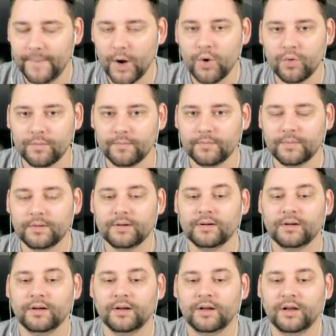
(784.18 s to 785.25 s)
Boom.
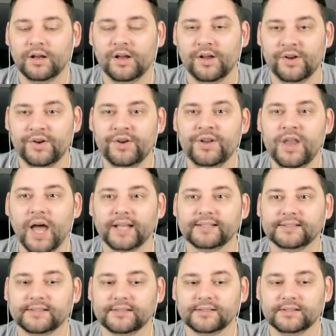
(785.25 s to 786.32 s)

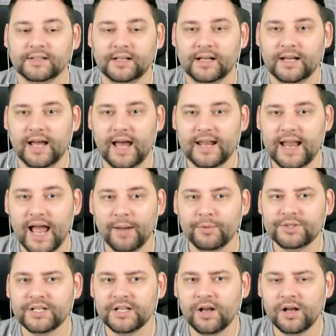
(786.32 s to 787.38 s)
Nice. And how
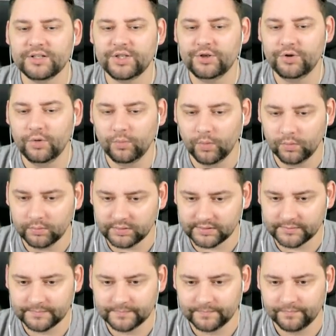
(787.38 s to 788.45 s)
much did it cost to do the
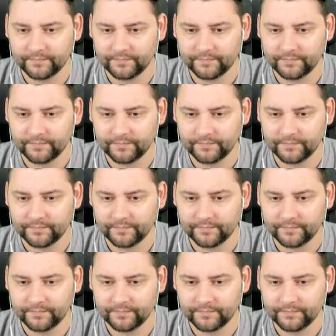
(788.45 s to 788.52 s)
walls?